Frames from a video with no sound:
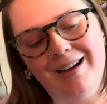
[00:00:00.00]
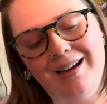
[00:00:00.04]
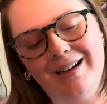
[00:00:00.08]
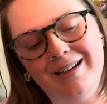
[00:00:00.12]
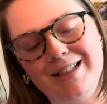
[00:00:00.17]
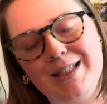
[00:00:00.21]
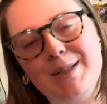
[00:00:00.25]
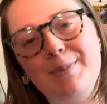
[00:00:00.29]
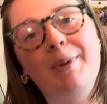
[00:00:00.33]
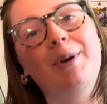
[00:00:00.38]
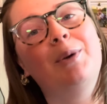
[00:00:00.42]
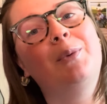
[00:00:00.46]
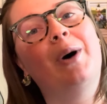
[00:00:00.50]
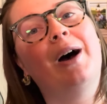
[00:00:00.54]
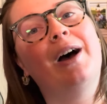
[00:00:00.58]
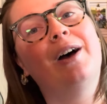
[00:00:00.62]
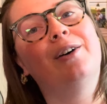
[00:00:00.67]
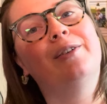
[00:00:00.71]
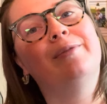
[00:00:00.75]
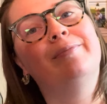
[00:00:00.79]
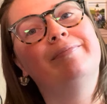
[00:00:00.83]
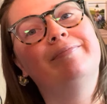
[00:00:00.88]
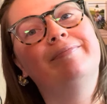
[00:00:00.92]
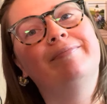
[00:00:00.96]
It's been a
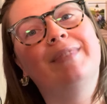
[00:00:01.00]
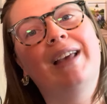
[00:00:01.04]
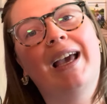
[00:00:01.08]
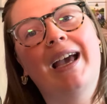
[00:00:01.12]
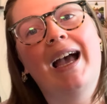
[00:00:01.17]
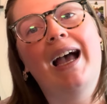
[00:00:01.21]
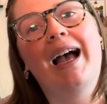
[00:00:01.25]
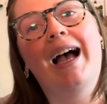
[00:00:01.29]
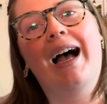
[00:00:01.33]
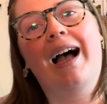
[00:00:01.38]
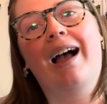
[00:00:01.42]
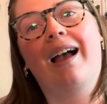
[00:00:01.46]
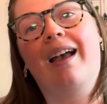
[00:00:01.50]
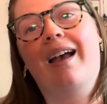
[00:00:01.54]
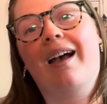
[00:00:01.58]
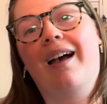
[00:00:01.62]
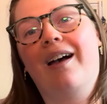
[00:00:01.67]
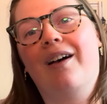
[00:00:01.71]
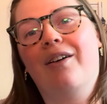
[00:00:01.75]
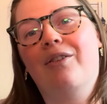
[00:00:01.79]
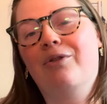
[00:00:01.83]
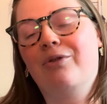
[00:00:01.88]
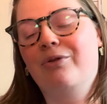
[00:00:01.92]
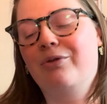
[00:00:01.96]
while. I
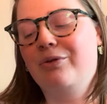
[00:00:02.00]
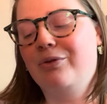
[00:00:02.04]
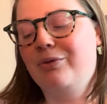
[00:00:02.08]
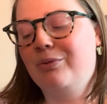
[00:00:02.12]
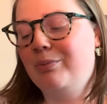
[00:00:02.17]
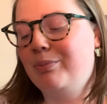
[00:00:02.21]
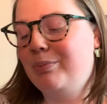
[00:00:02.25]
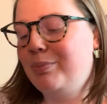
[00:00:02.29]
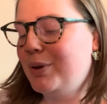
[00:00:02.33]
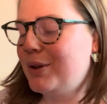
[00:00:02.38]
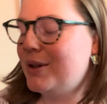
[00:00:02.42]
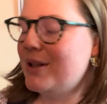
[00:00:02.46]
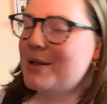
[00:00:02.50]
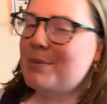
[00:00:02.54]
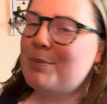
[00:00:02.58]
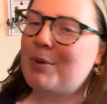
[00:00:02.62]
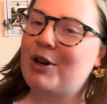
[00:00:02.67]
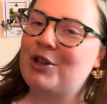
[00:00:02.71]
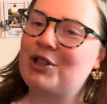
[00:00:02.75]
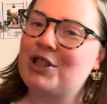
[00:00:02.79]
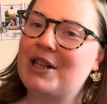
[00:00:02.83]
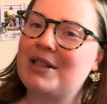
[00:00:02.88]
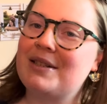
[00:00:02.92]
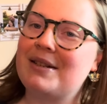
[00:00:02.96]
have put this
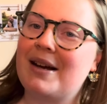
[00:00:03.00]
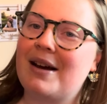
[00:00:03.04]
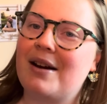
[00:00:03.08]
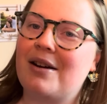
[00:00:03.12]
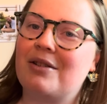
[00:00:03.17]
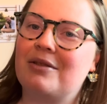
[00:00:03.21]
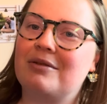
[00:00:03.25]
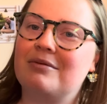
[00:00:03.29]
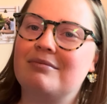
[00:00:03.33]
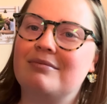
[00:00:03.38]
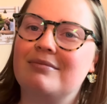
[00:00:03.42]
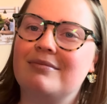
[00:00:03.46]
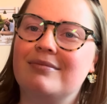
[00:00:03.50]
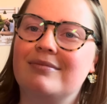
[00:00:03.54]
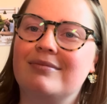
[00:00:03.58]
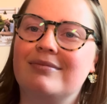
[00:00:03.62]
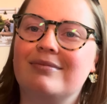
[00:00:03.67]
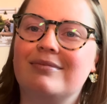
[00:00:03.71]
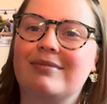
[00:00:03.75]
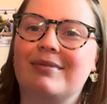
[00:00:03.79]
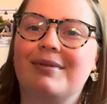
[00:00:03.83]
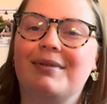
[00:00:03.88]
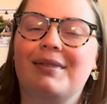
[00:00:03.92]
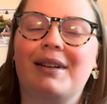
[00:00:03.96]
project down
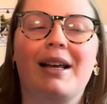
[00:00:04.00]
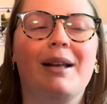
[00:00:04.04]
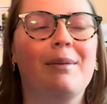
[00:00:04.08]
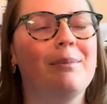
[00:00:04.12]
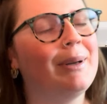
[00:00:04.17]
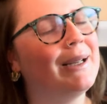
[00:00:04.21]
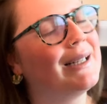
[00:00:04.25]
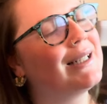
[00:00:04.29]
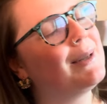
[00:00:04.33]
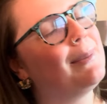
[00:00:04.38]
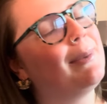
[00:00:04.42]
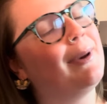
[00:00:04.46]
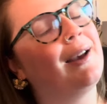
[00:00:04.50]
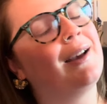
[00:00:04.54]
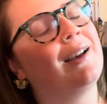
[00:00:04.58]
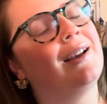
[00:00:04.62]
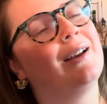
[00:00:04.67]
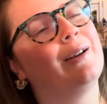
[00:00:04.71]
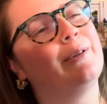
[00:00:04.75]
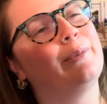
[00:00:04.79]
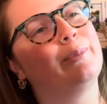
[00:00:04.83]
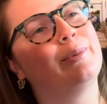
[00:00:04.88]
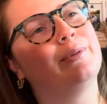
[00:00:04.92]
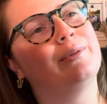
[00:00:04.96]
and picked it back
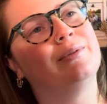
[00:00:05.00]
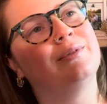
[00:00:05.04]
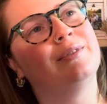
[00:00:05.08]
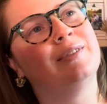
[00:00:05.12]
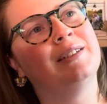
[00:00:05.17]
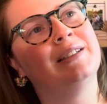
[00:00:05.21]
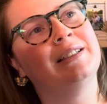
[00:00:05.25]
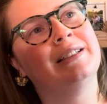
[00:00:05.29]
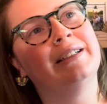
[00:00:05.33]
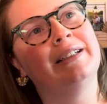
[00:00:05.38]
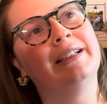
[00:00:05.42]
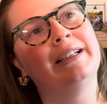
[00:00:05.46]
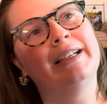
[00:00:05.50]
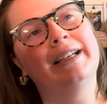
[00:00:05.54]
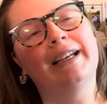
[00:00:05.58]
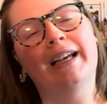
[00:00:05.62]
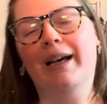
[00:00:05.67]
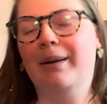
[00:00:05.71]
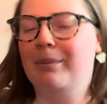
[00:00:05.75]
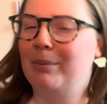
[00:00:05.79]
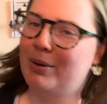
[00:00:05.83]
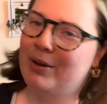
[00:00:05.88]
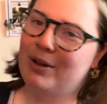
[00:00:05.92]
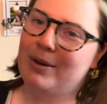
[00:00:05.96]
up
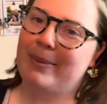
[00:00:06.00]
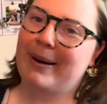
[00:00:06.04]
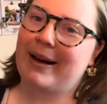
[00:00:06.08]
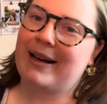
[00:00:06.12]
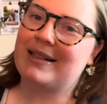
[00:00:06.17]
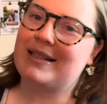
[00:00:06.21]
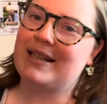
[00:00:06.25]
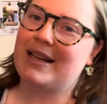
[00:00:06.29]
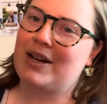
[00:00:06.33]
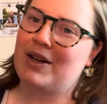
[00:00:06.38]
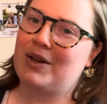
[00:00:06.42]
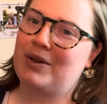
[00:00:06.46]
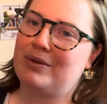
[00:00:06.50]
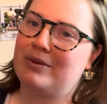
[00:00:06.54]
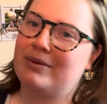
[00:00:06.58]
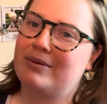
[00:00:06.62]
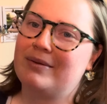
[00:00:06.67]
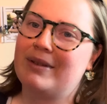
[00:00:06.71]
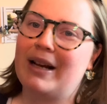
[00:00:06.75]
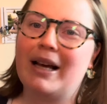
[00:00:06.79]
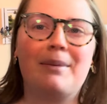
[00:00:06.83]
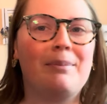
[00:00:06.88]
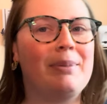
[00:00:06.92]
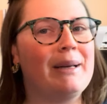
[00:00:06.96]
and put it back down
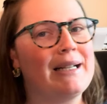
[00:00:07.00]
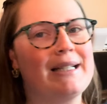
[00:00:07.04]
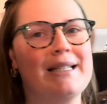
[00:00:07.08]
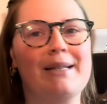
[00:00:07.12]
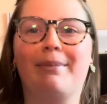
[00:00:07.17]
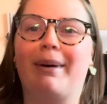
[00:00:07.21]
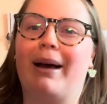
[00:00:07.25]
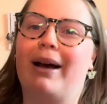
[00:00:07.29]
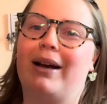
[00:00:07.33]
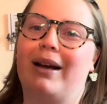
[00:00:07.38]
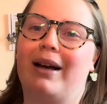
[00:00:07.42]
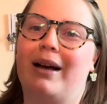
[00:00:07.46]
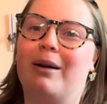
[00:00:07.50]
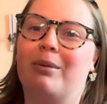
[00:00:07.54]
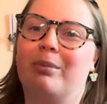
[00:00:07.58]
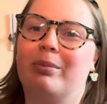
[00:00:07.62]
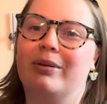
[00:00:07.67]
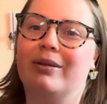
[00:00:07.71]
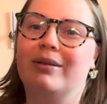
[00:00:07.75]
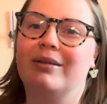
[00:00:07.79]
and picked it back up